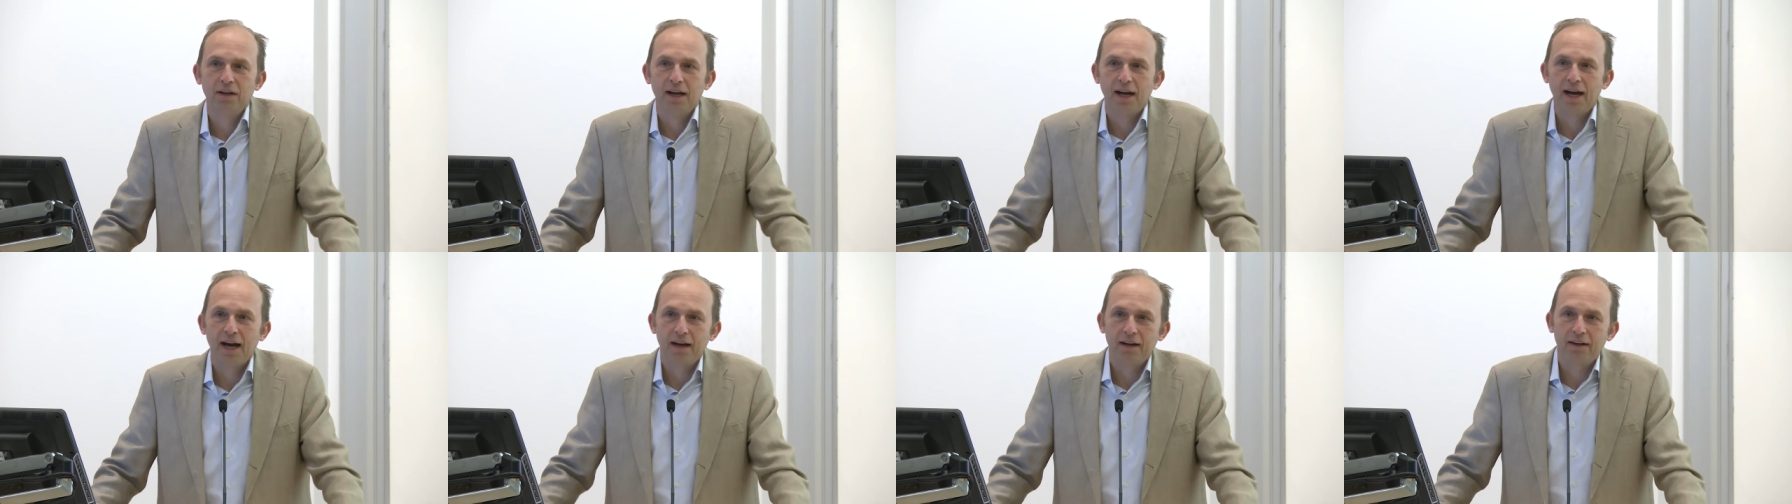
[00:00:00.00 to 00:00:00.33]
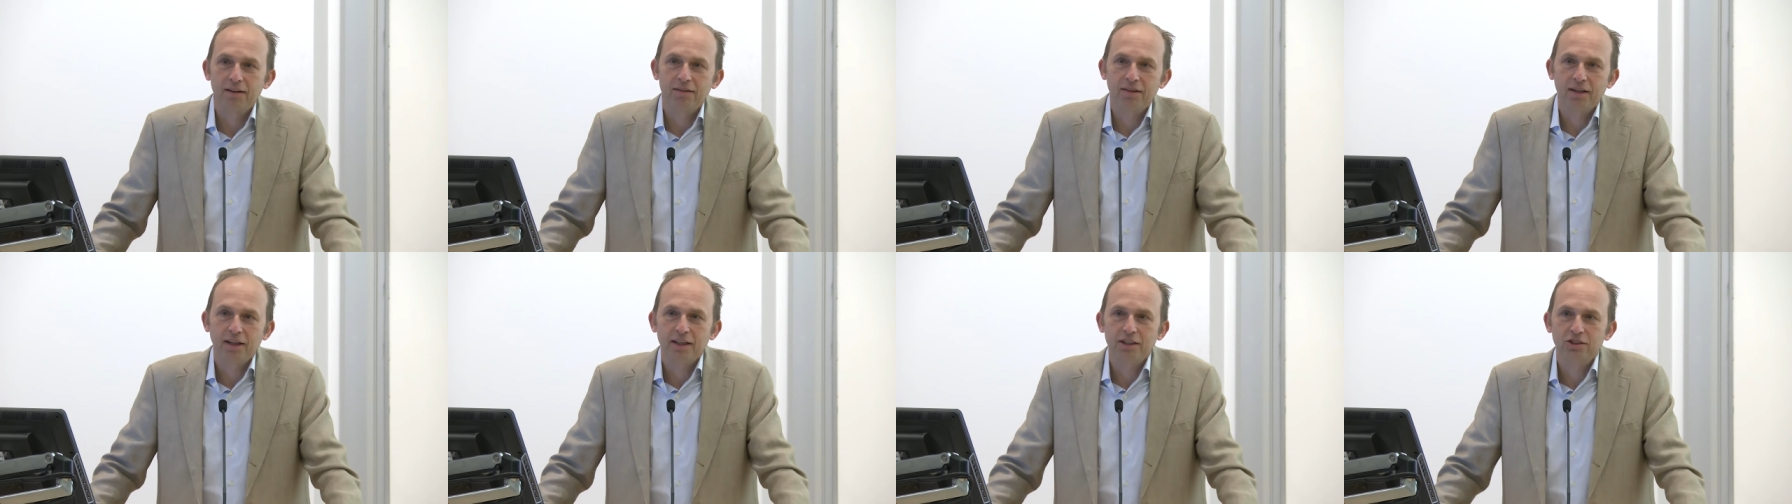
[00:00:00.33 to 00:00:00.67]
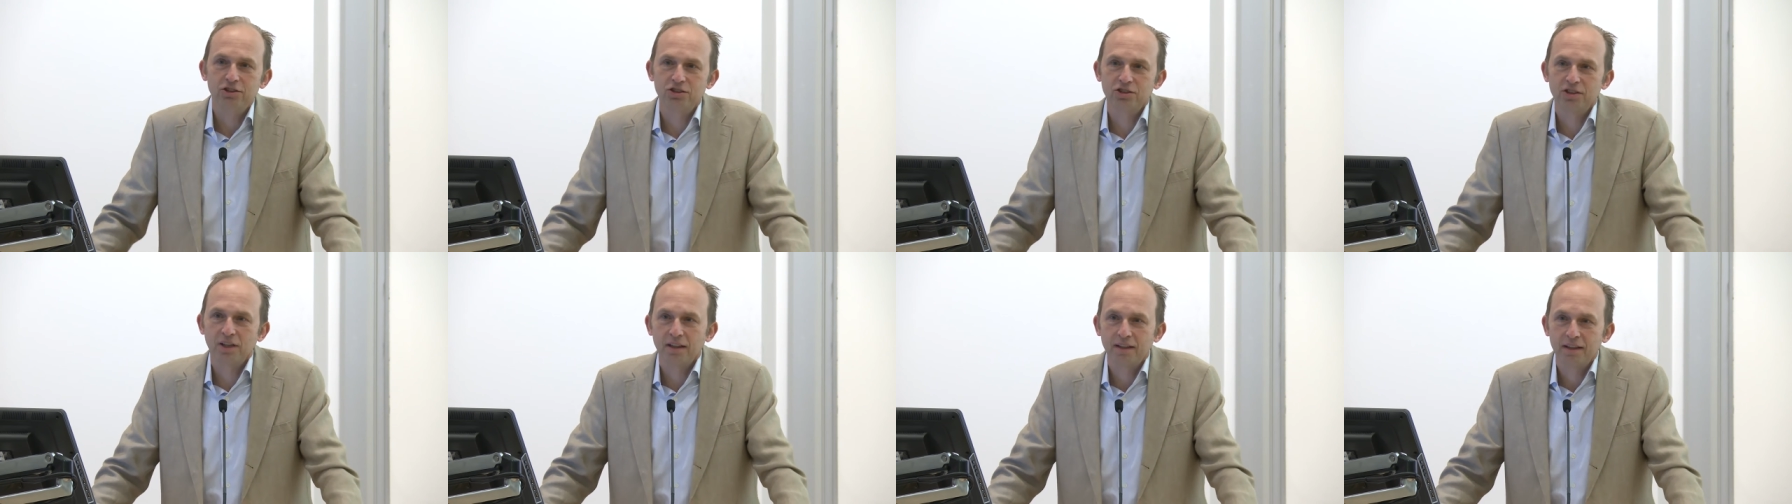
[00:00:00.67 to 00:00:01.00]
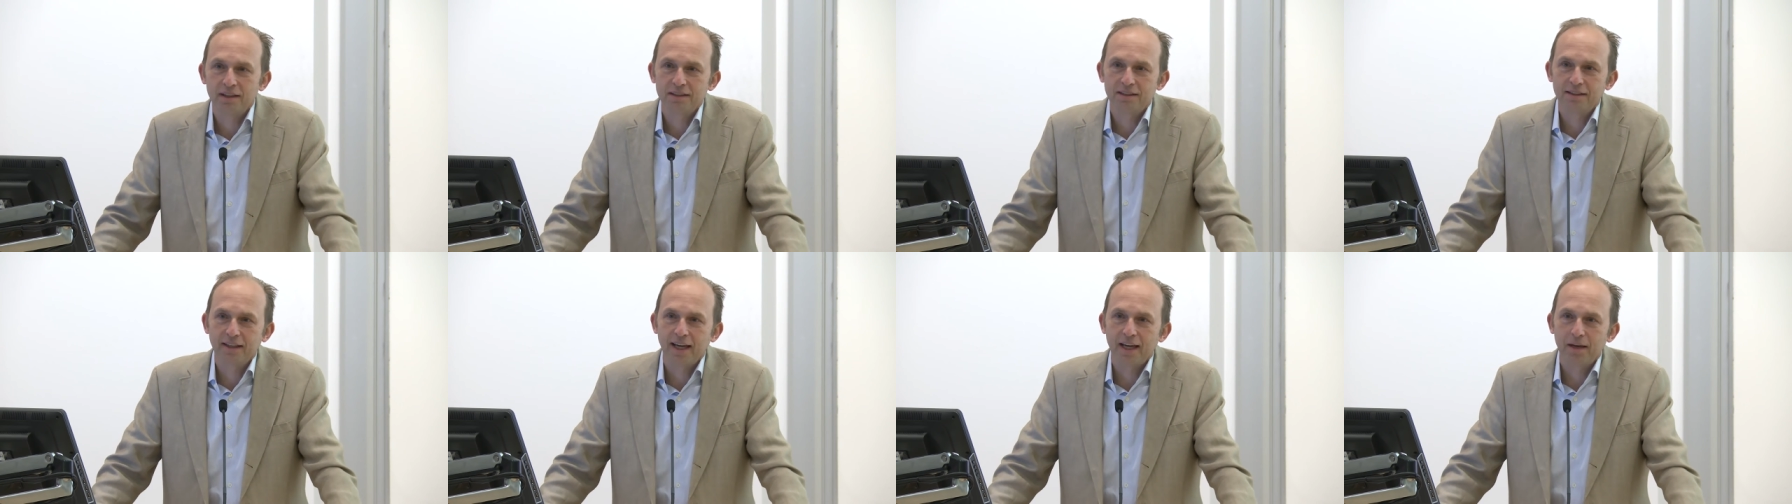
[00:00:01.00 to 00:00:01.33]
how to teach on
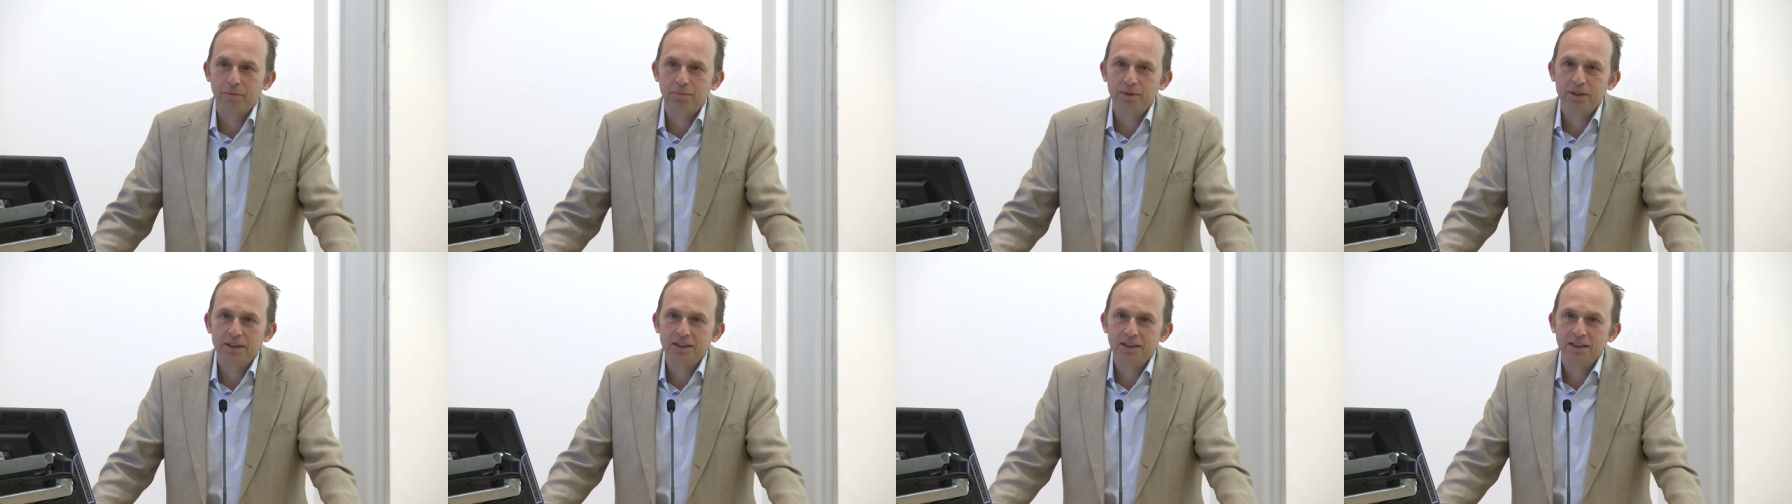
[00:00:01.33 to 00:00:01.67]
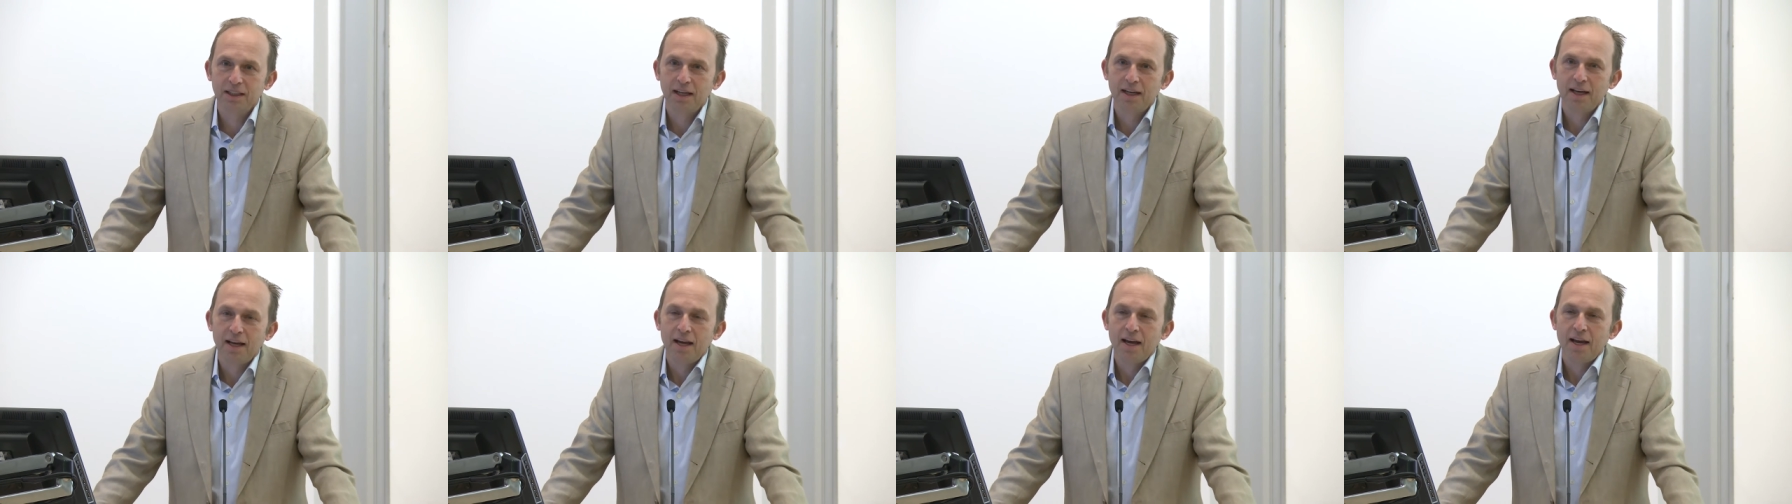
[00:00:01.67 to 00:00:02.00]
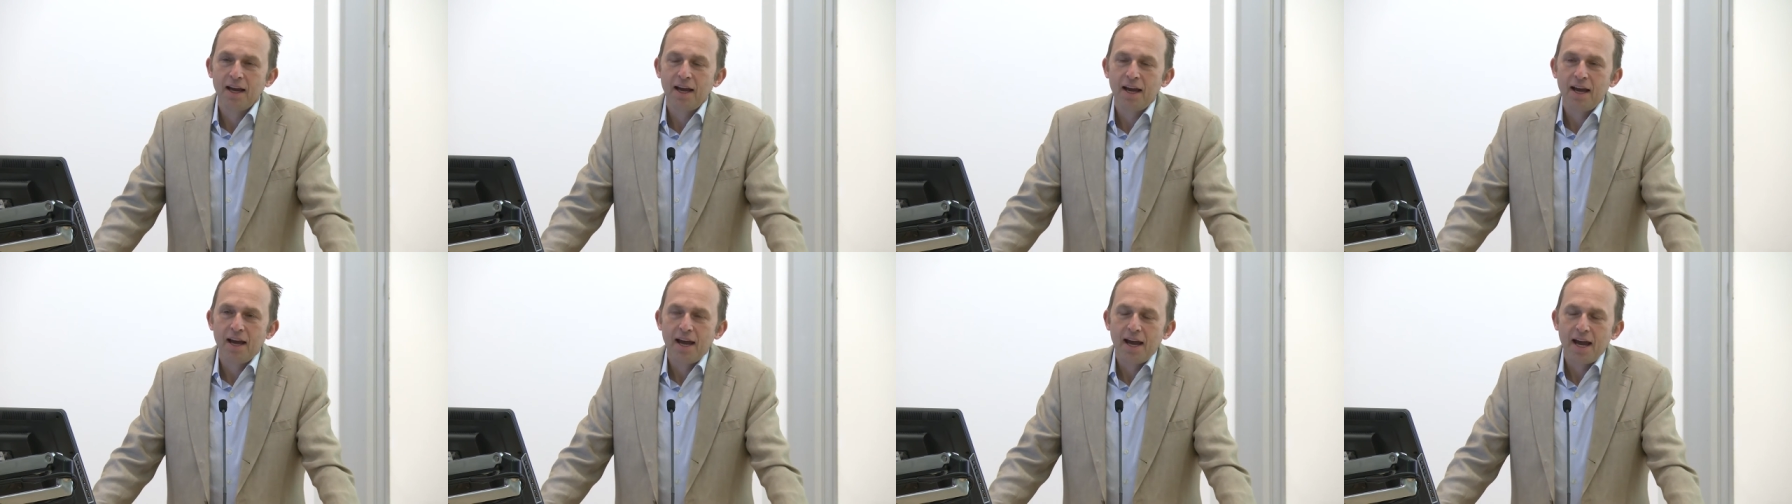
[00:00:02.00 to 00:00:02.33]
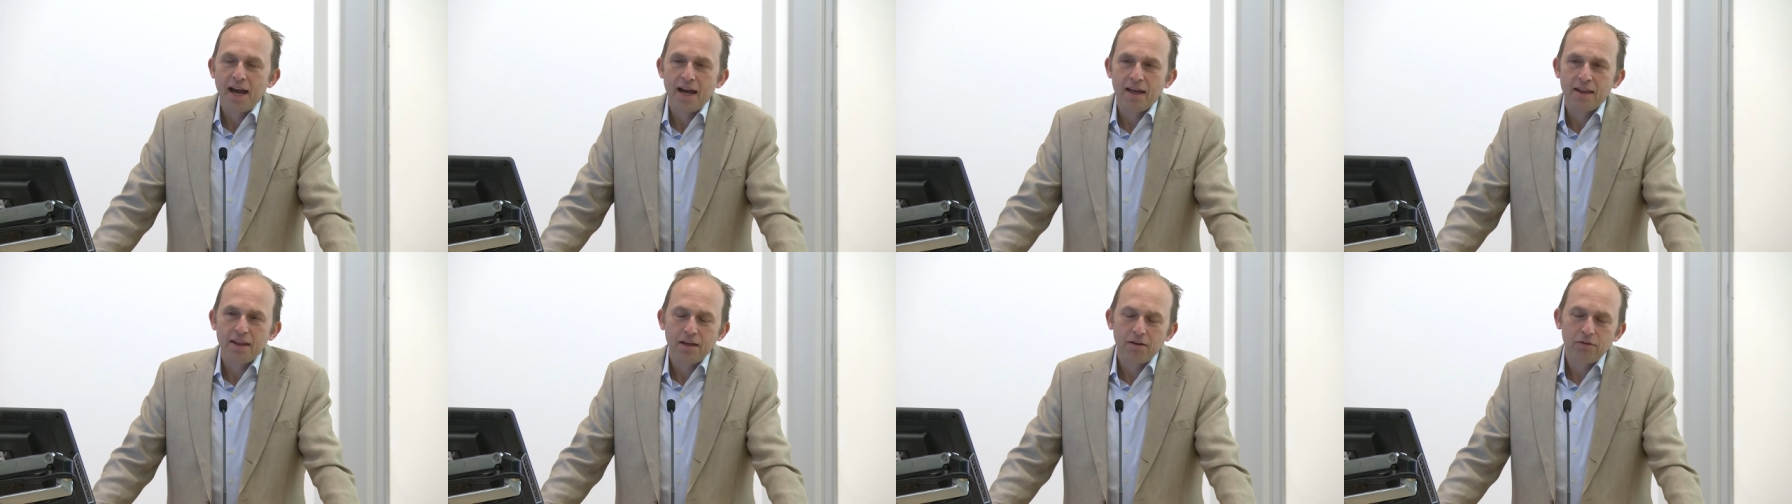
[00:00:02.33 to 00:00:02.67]
this campus.
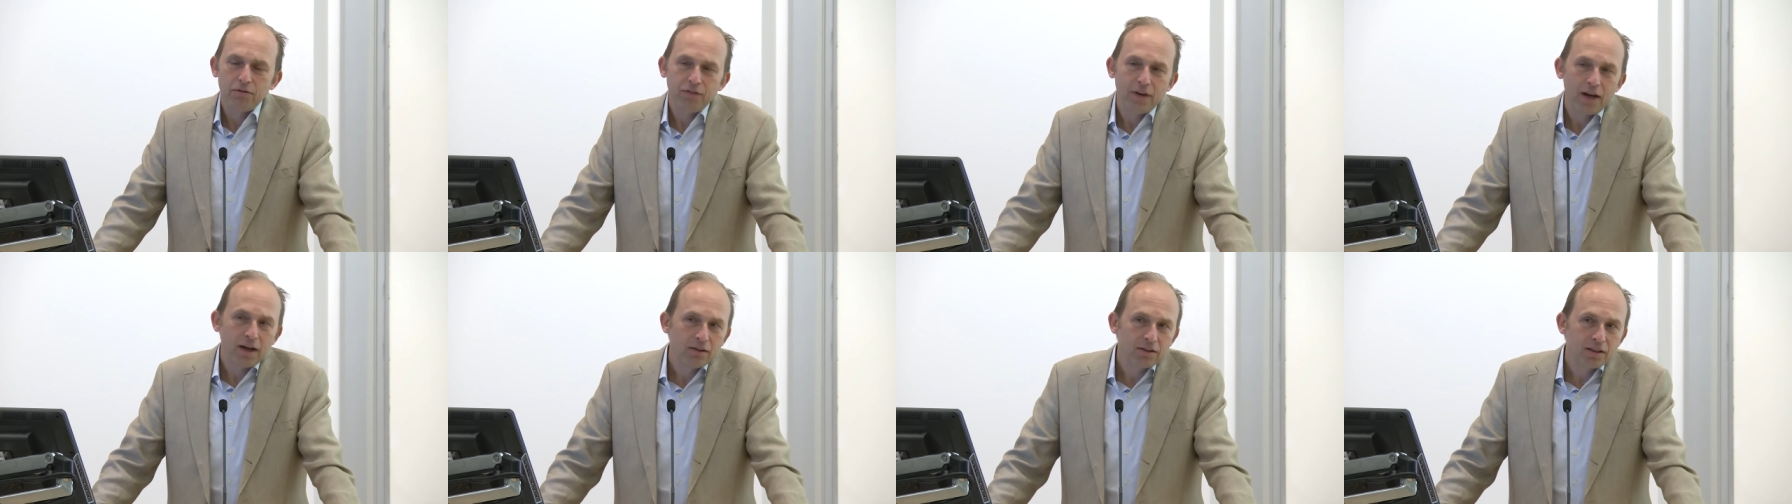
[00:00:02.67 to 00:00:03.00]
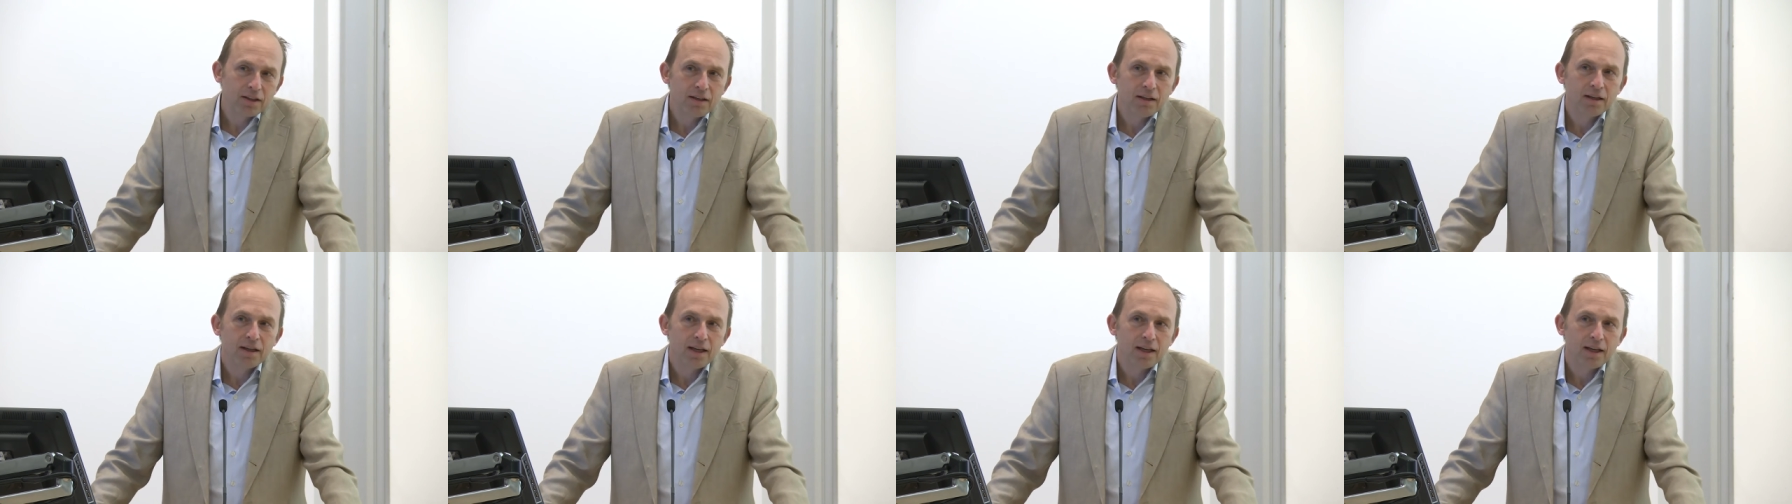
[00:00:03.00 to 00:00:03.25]
And then found an